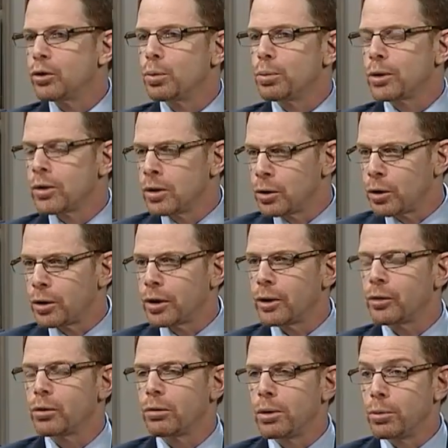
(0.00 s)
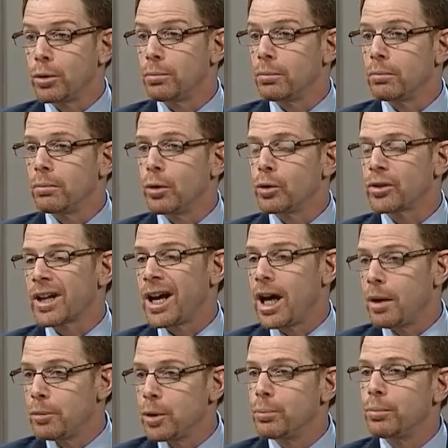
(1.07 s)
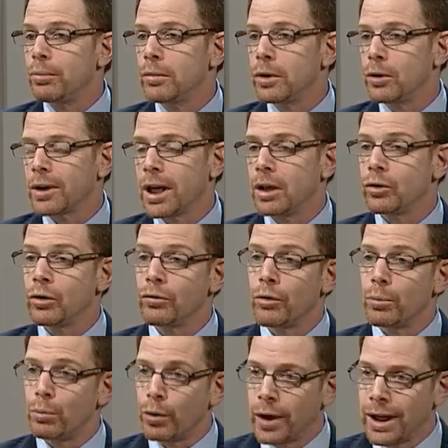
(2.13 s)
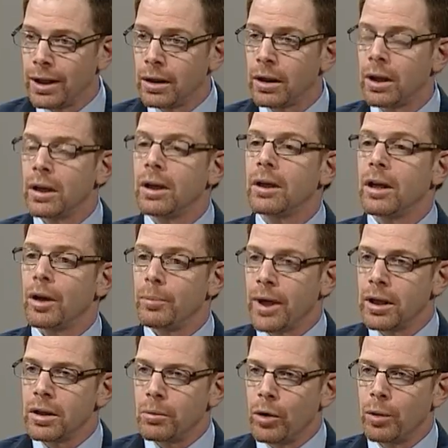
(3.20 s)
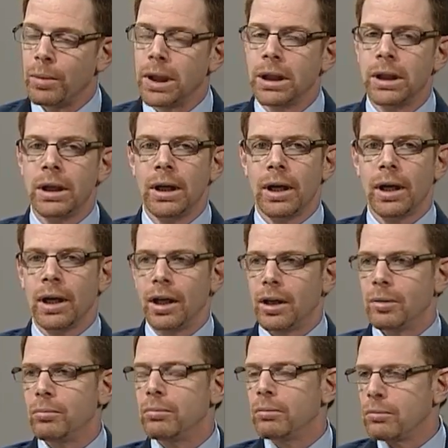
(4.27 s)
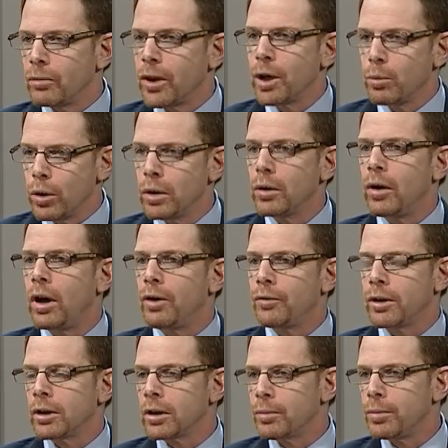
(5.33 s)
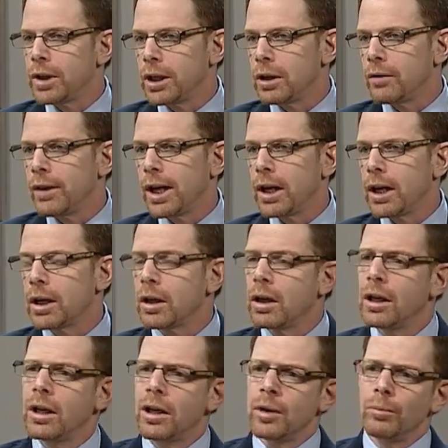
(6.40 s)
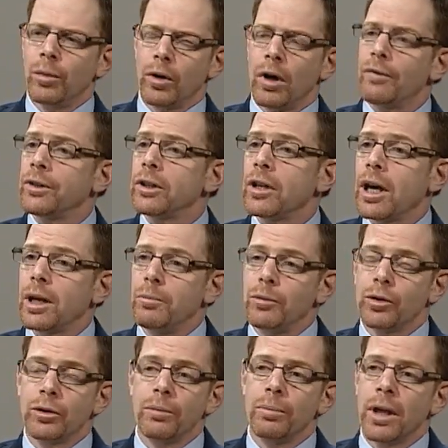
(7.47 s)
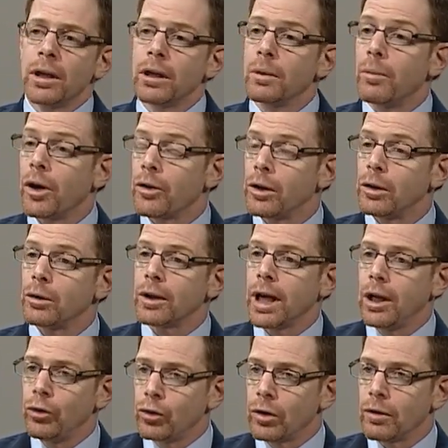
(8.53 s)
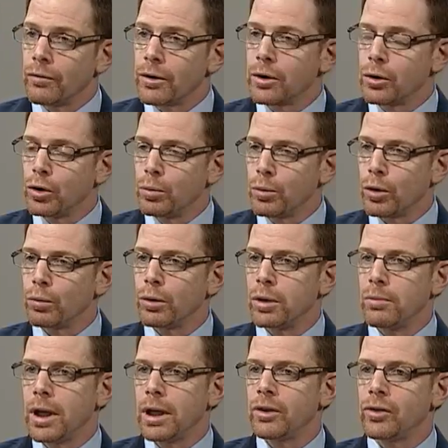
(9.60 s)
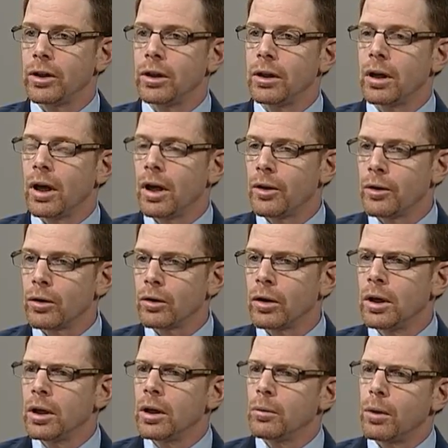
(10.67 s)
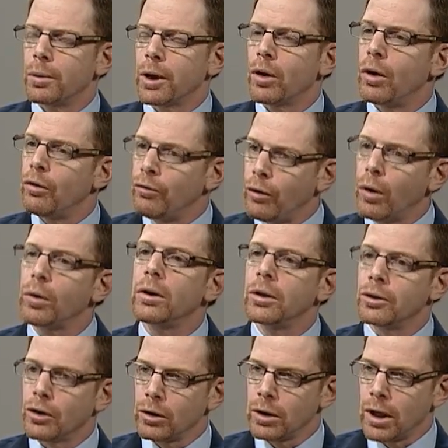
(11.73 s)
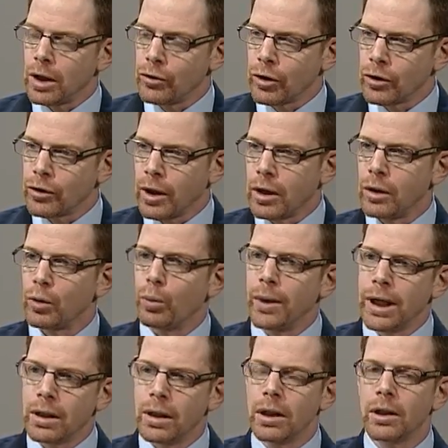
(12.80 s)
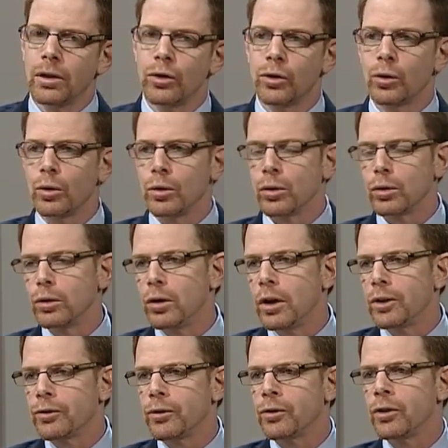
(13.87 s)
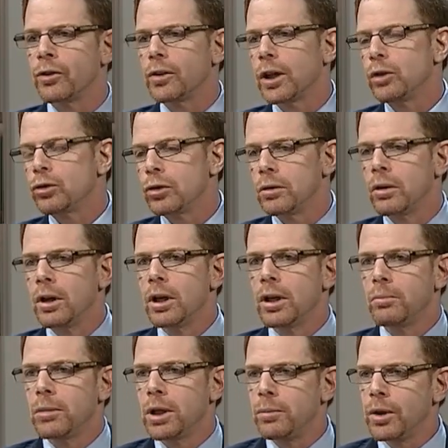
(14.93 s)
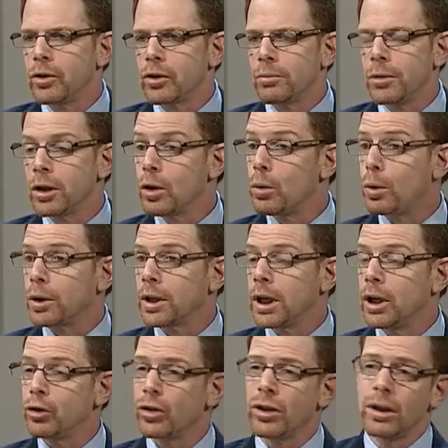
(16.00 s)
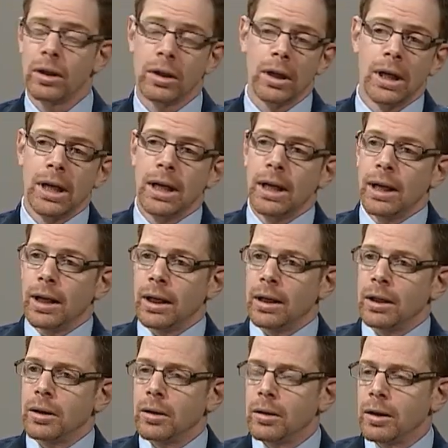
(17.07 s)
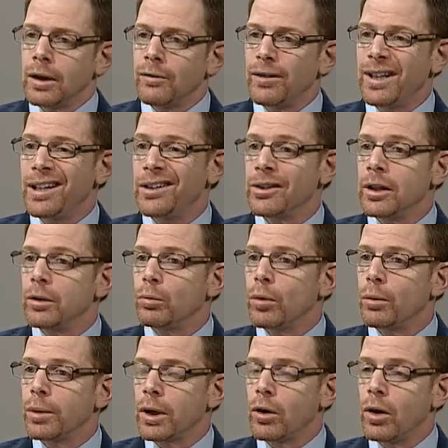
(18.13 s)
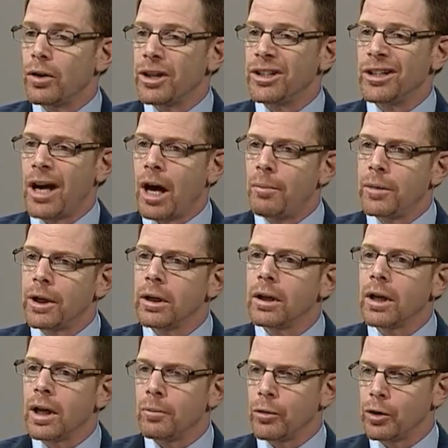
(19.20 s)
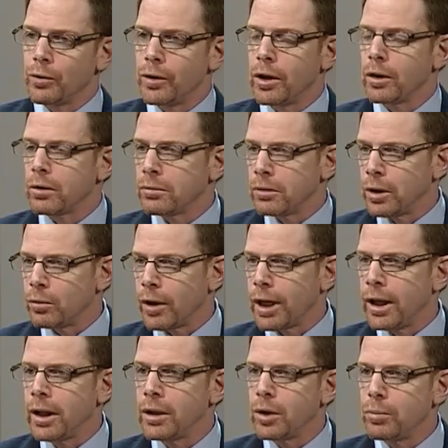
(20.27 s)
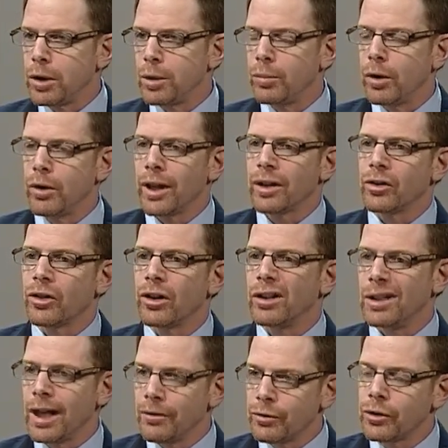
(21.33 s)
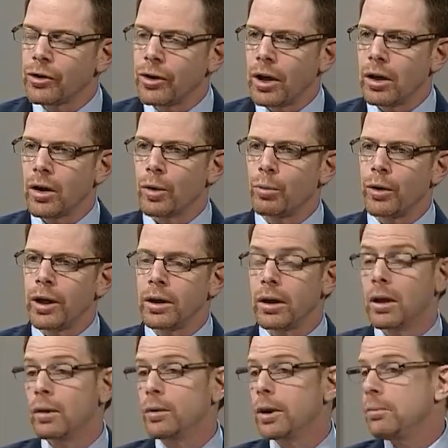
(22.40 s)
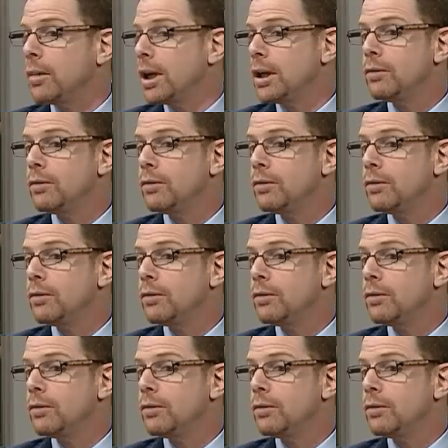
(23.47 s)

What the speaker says: supratentorial cerebrum, most common location of a brain ependymoma, they will often complain of headache. But oftentimes, depending upon the location of the tumor, we may see other, what we call focal neurologic signs, weakness or loss of sensation, maybe some incoordination. And if it is in what we call the dominant hemisphere, in right-handed people, that's the left side of the brain, we may